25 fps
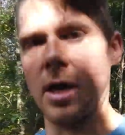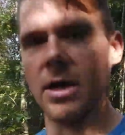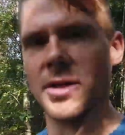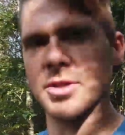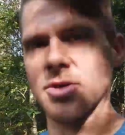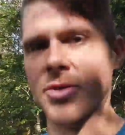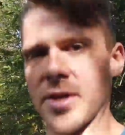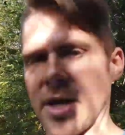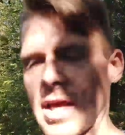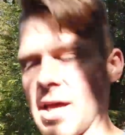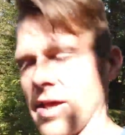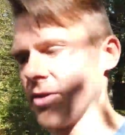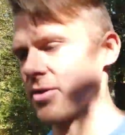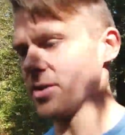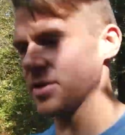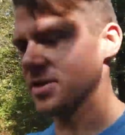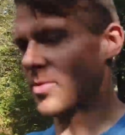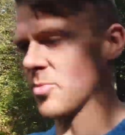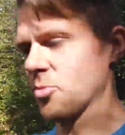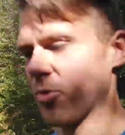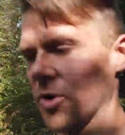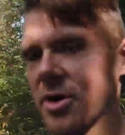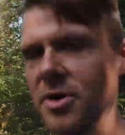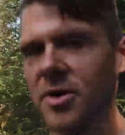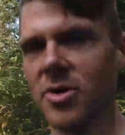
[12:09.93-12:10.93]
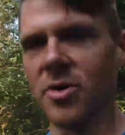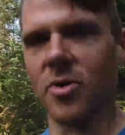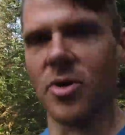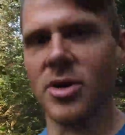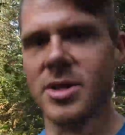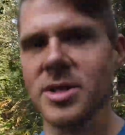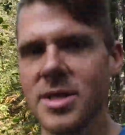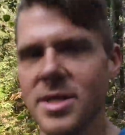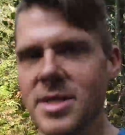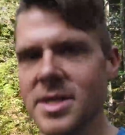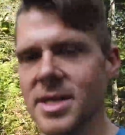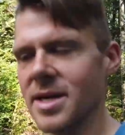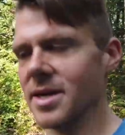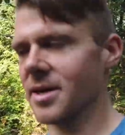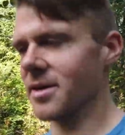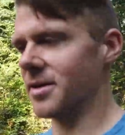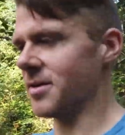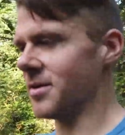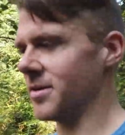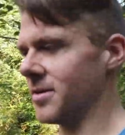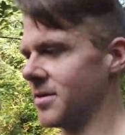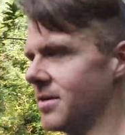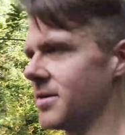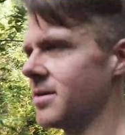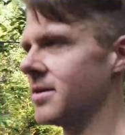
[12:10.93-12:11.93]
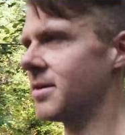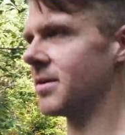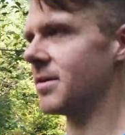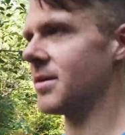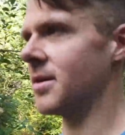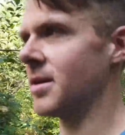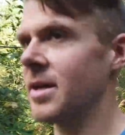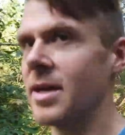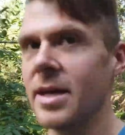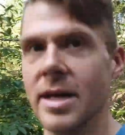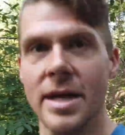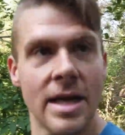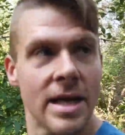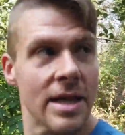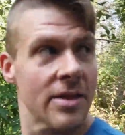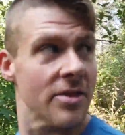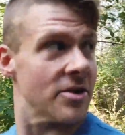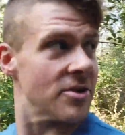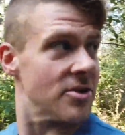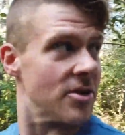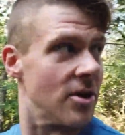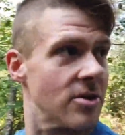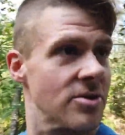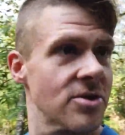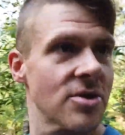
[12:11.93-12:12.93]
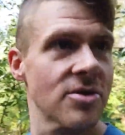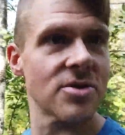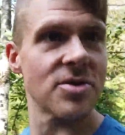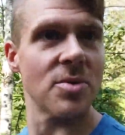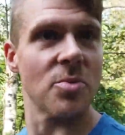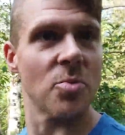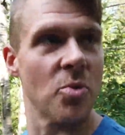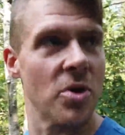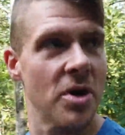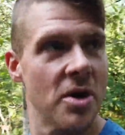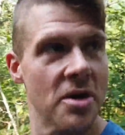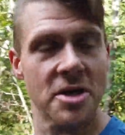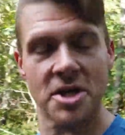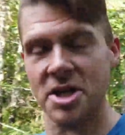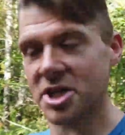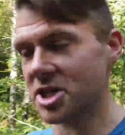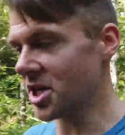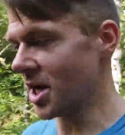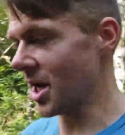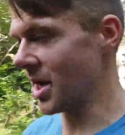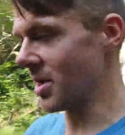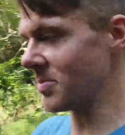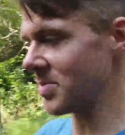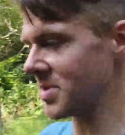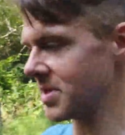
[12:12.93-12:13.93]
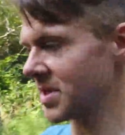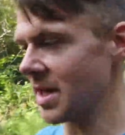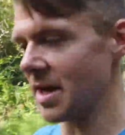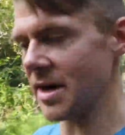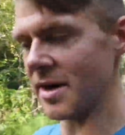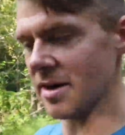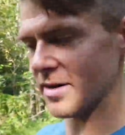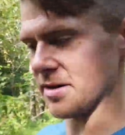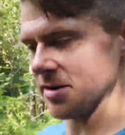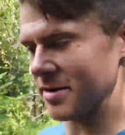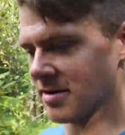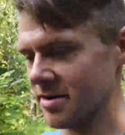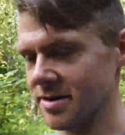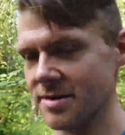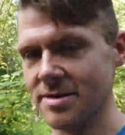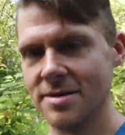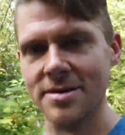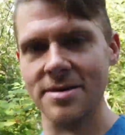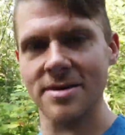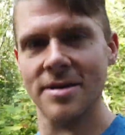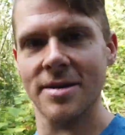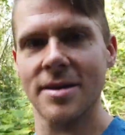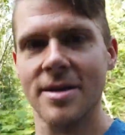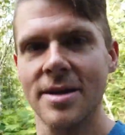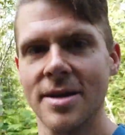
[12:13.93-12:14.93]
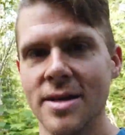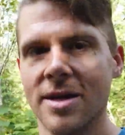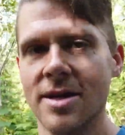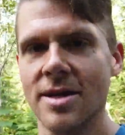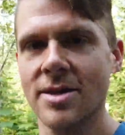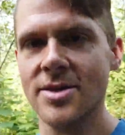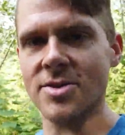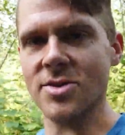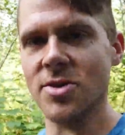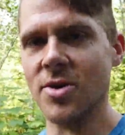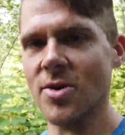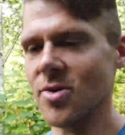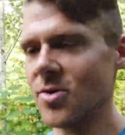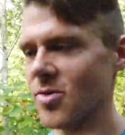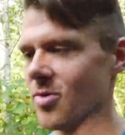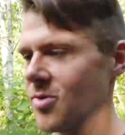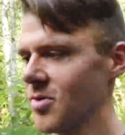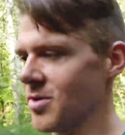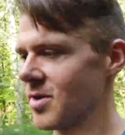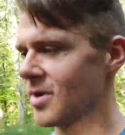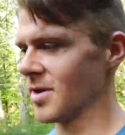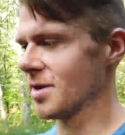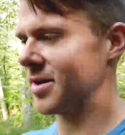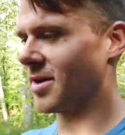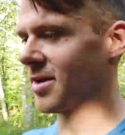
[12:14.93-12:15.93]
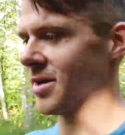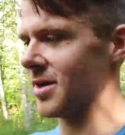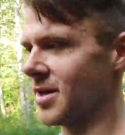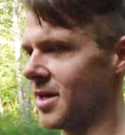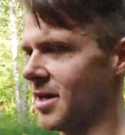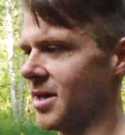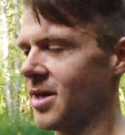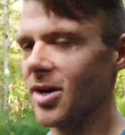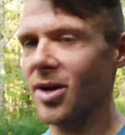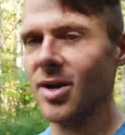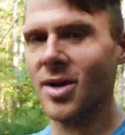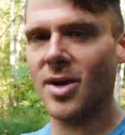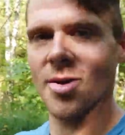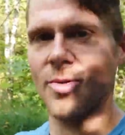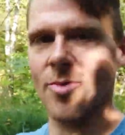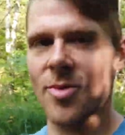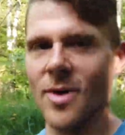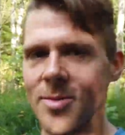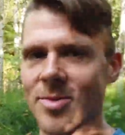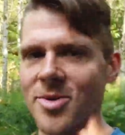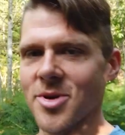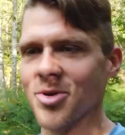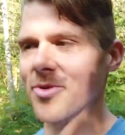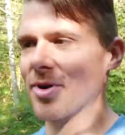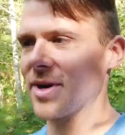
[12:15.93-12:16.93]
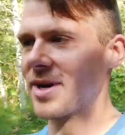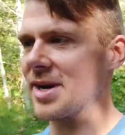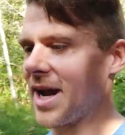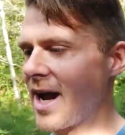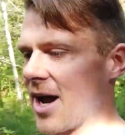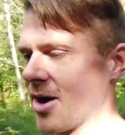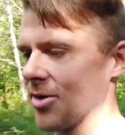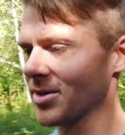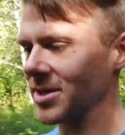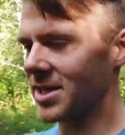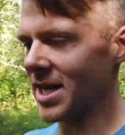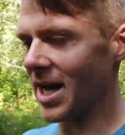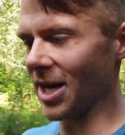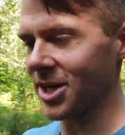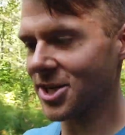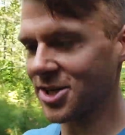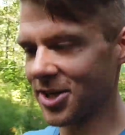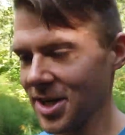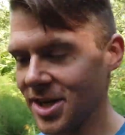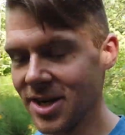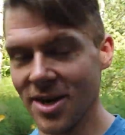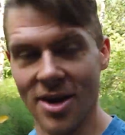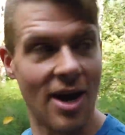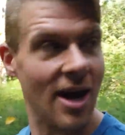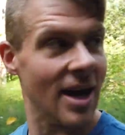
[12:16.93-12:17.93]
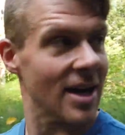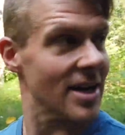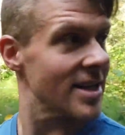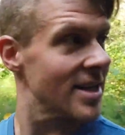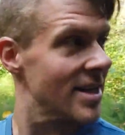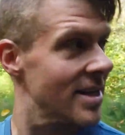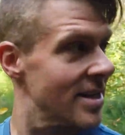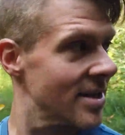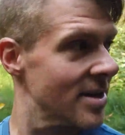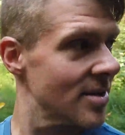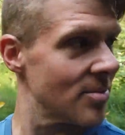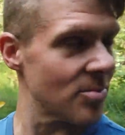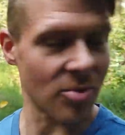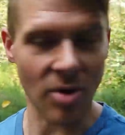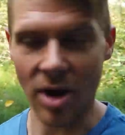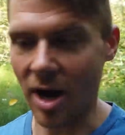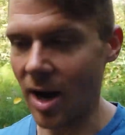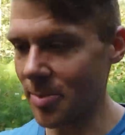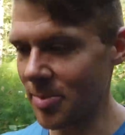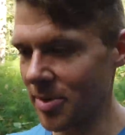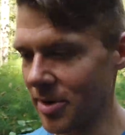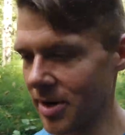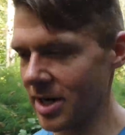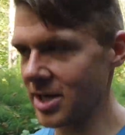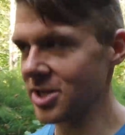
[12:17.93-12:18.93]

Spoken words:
So yeah, there's some weird noises there. There's also some weird shapes there. So what I'm doing right now is actually not proper.